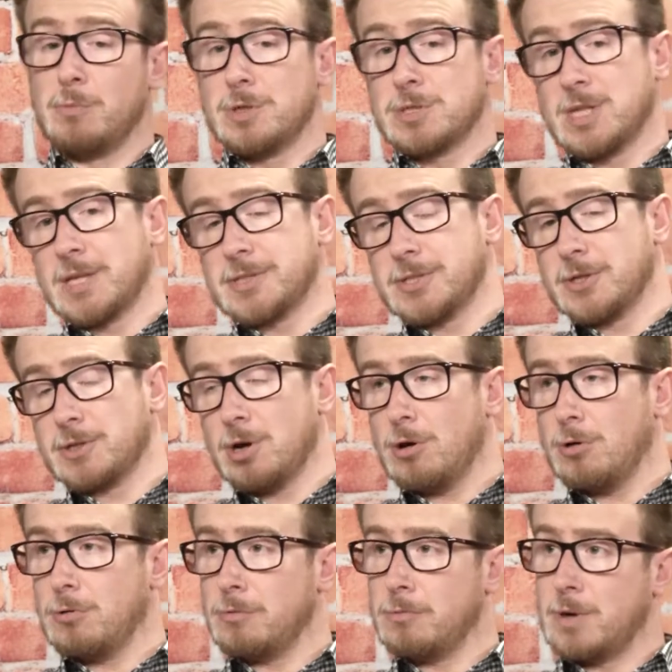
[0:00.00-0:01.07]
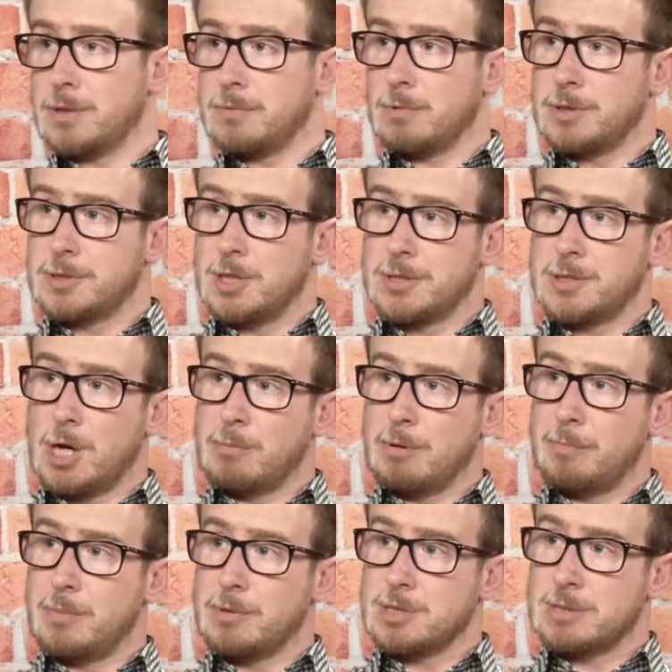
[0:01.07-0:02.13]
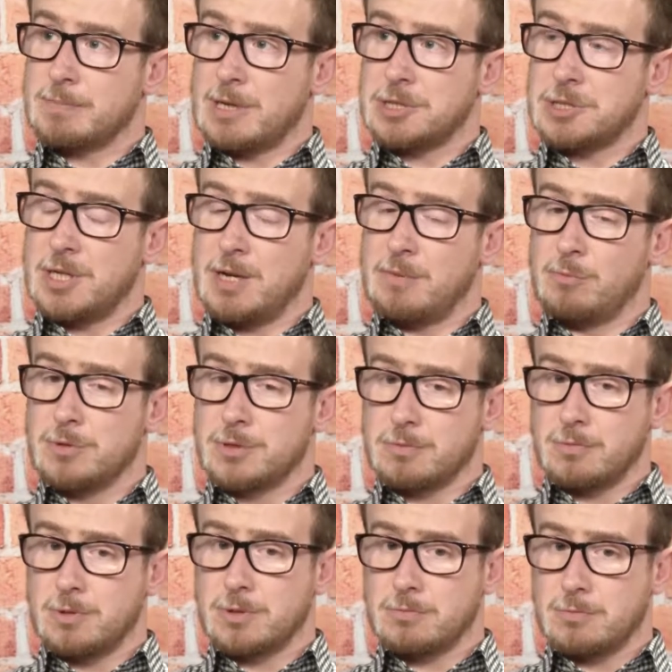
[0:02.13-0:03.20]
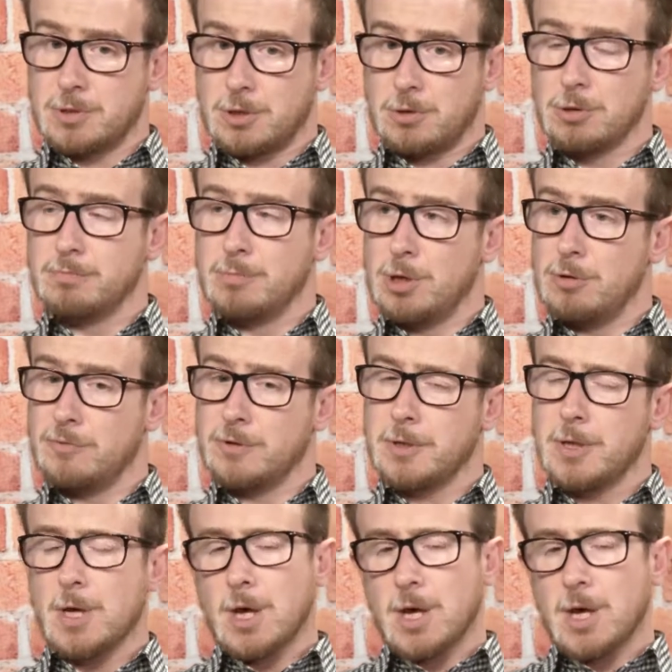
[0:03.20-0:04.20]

which led to the goal when Adoma smashed it in, was a good move. And